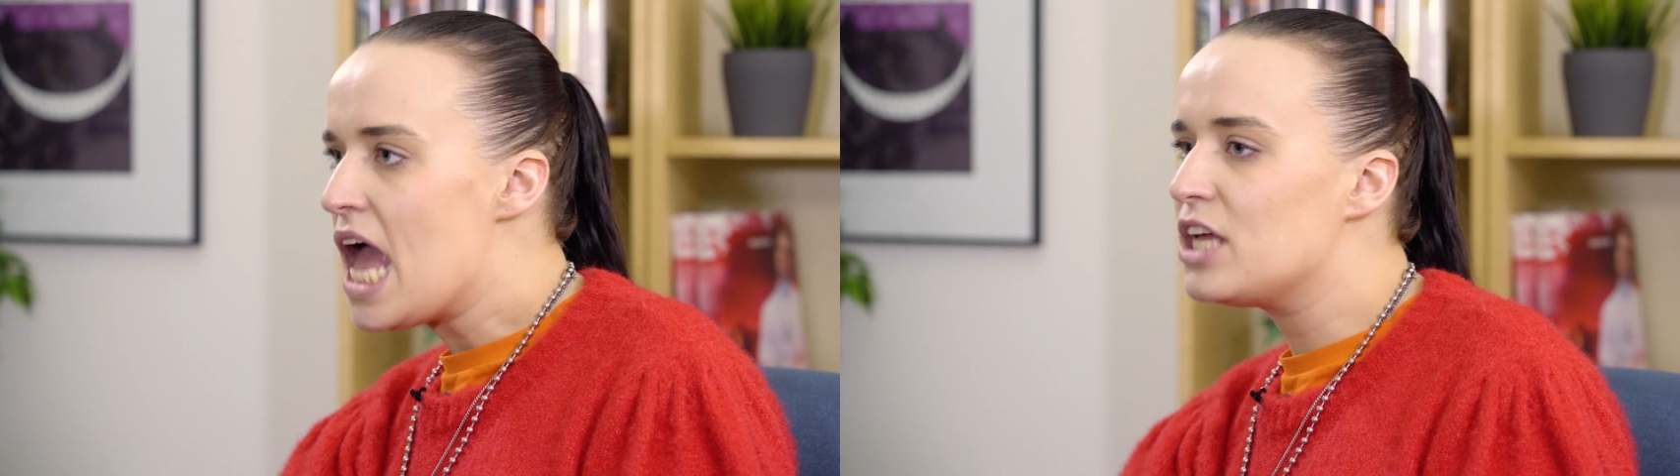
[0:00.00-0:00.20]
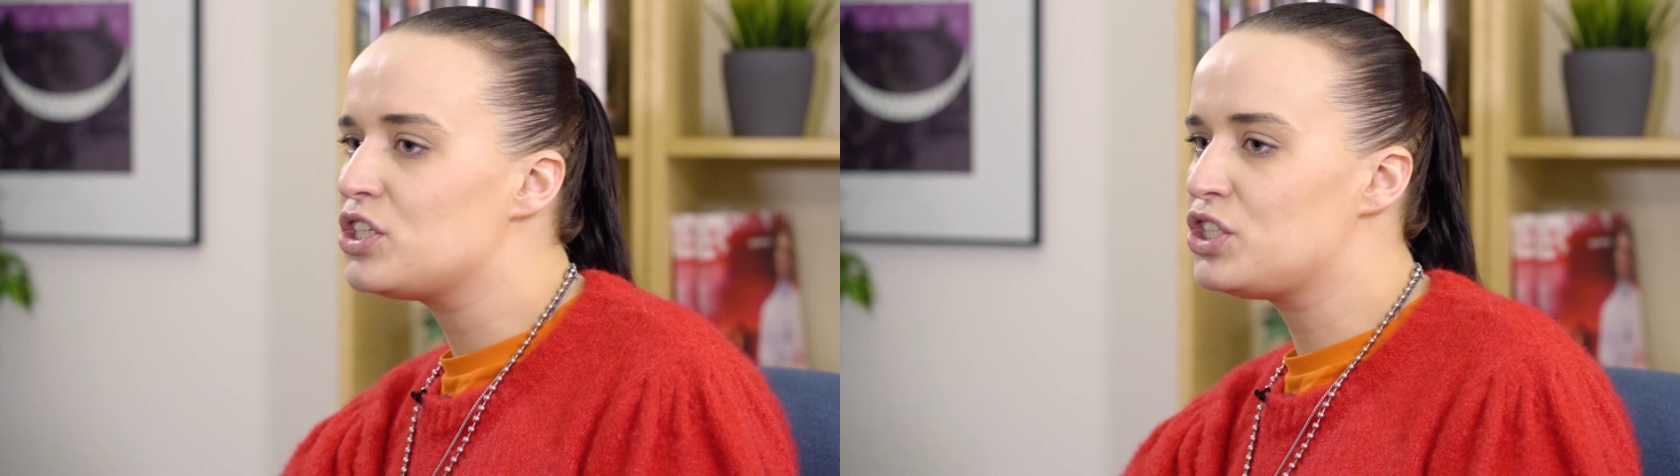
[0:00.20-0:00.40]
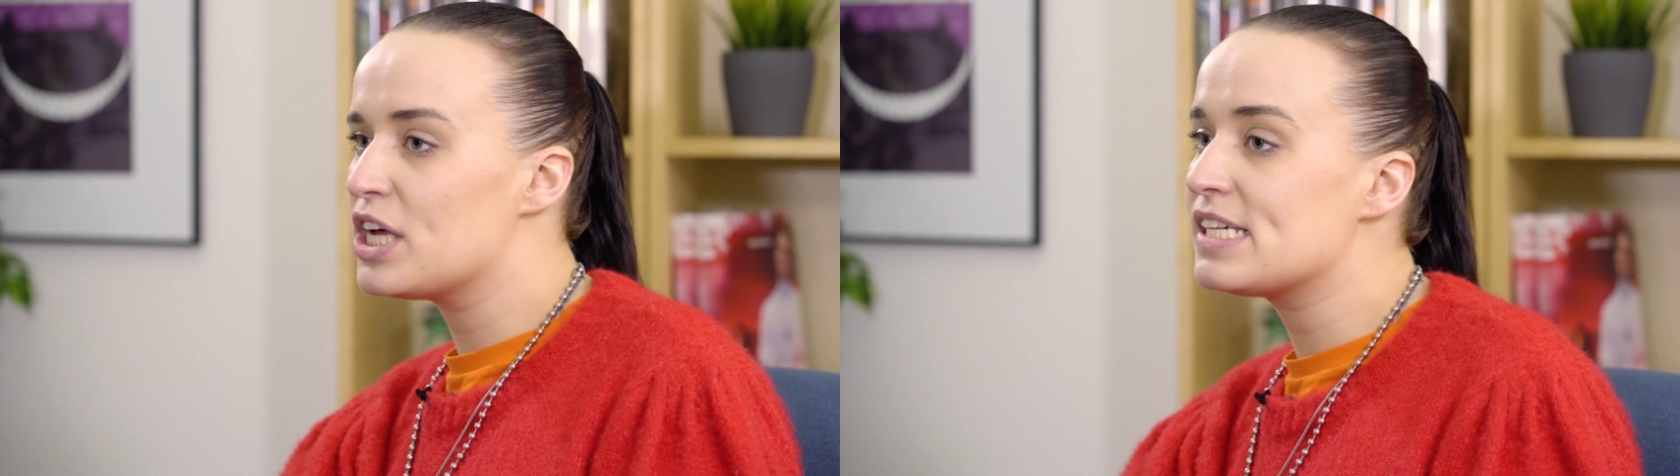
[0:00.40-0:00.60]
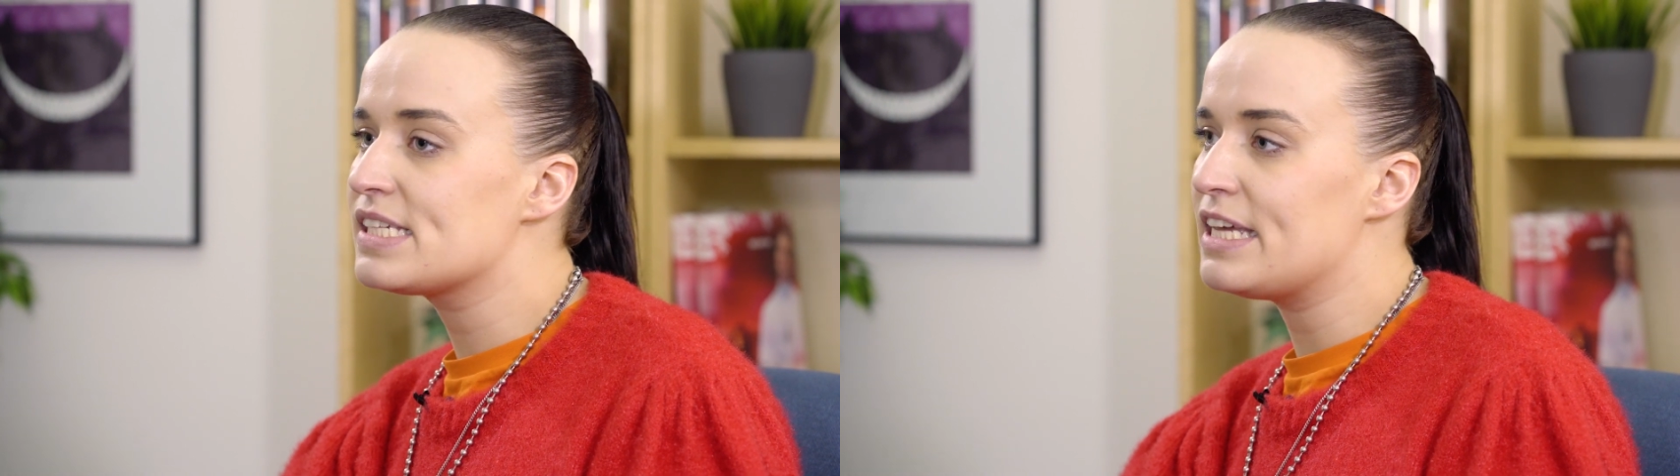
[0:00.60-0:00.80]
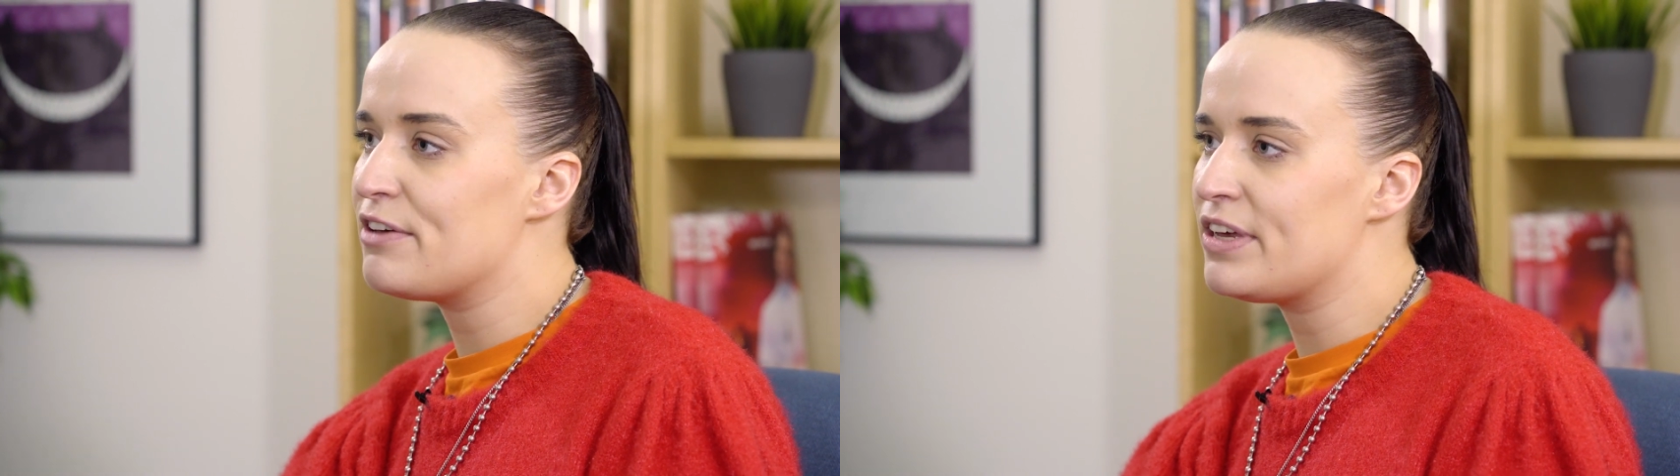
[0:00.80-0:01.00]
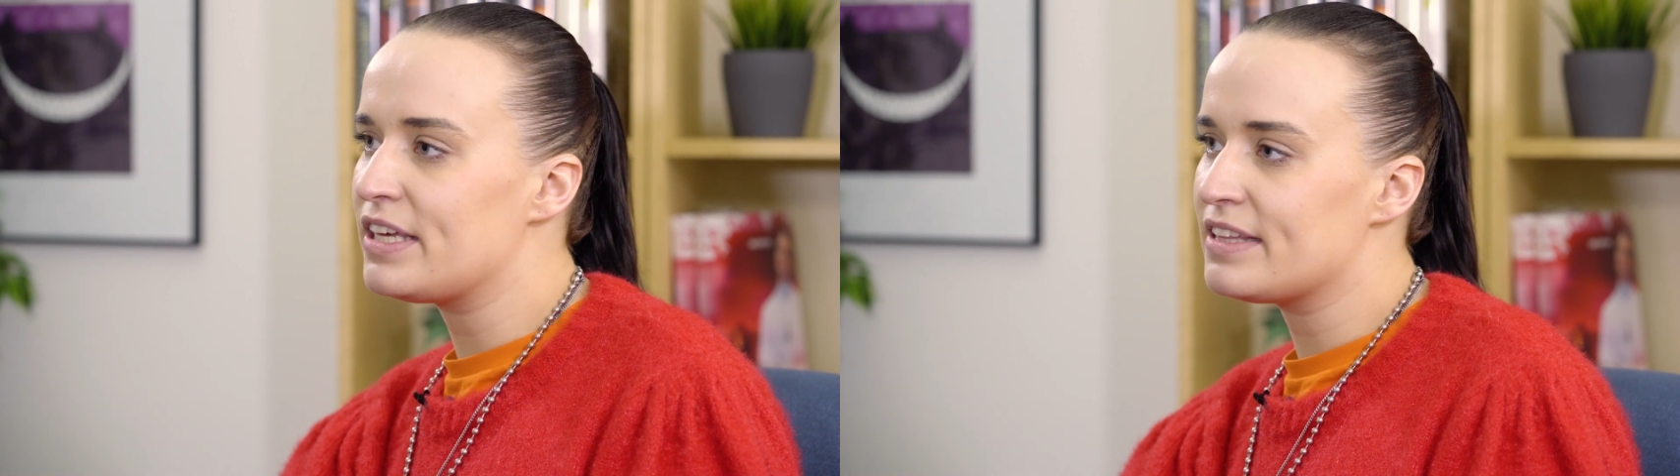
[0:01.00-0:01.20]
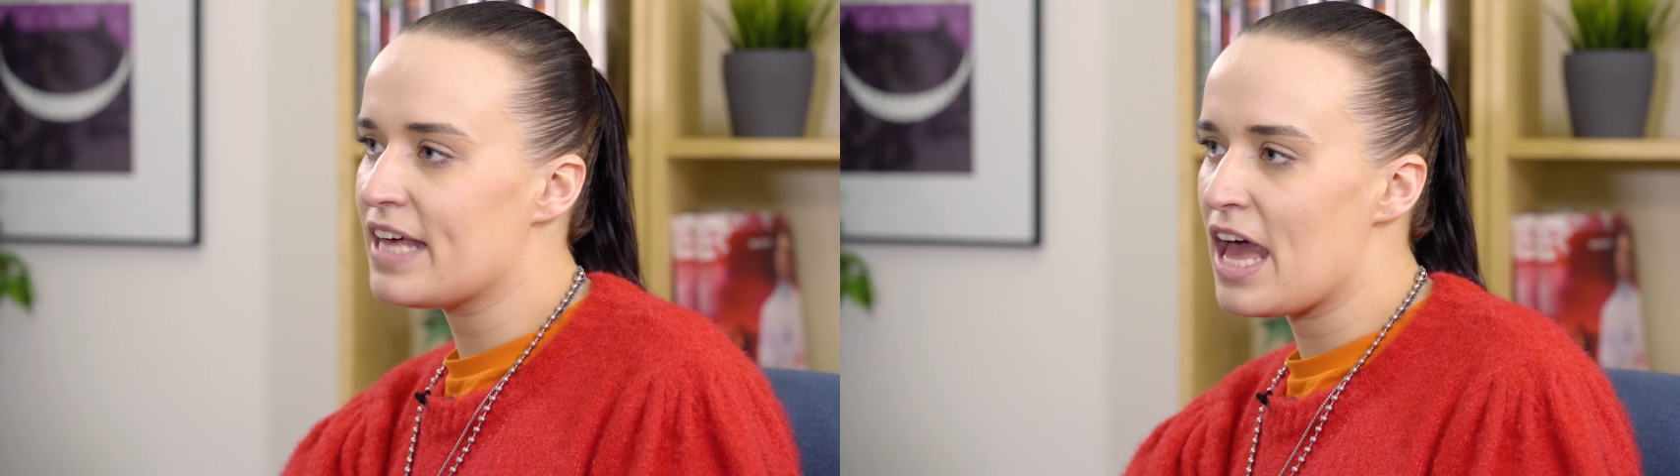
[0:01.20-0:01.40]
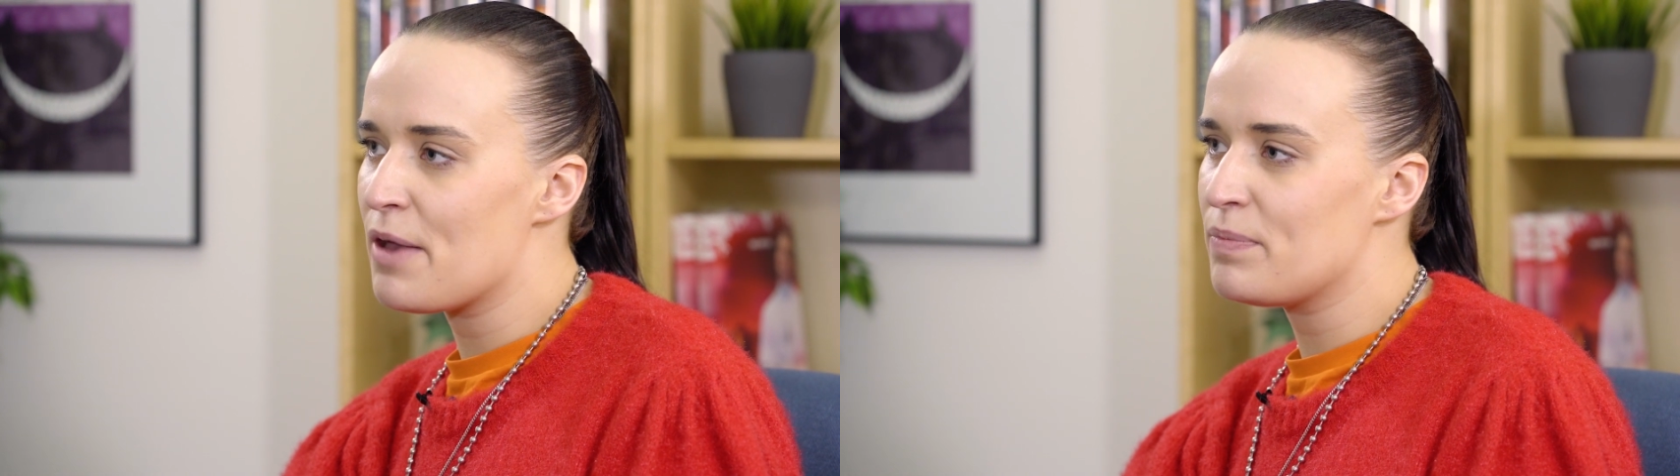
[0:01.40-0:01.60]
It's just giving
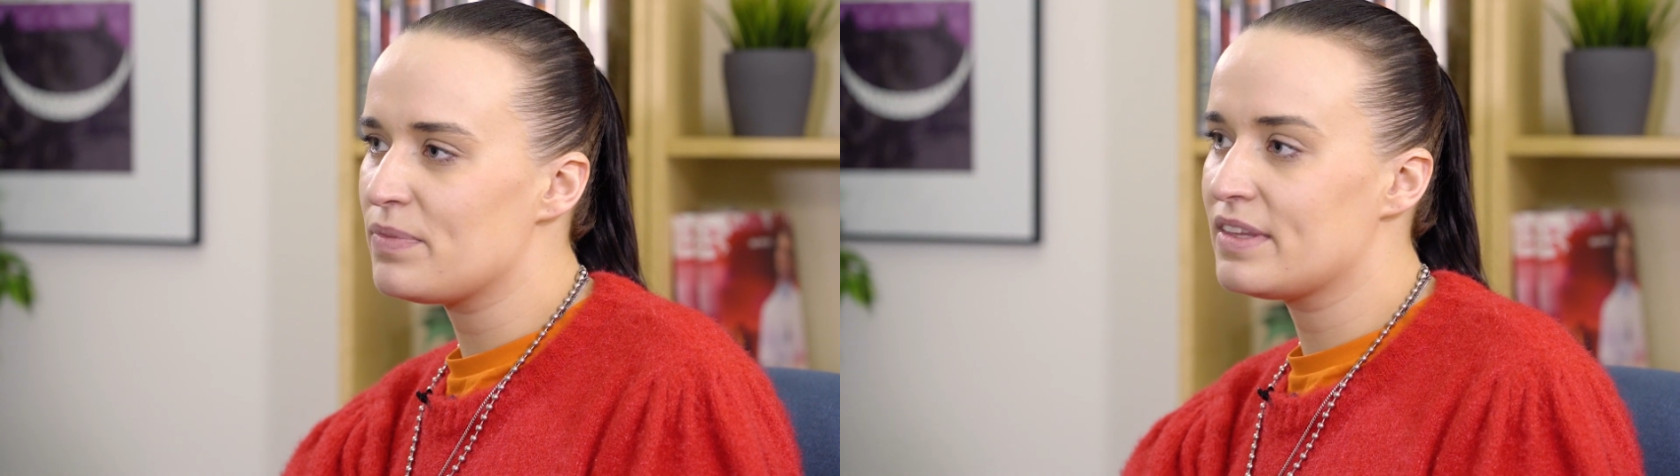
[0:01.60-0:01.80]
them